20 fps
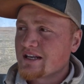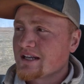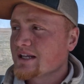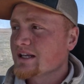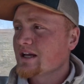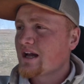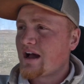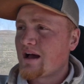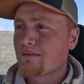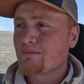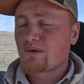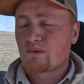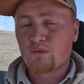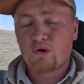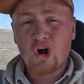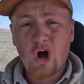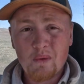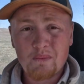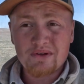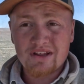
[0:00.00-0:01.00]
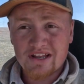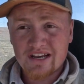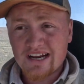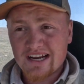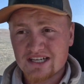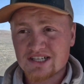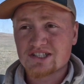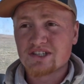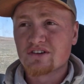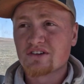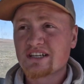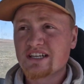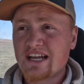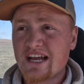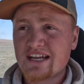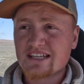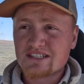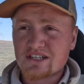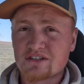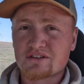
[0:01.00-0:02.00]
And we're hoping in the next 30
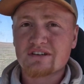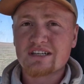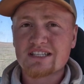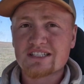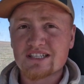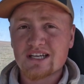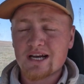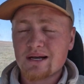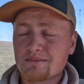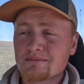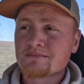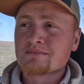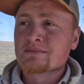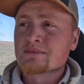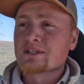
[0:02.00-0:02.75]
days it greens up.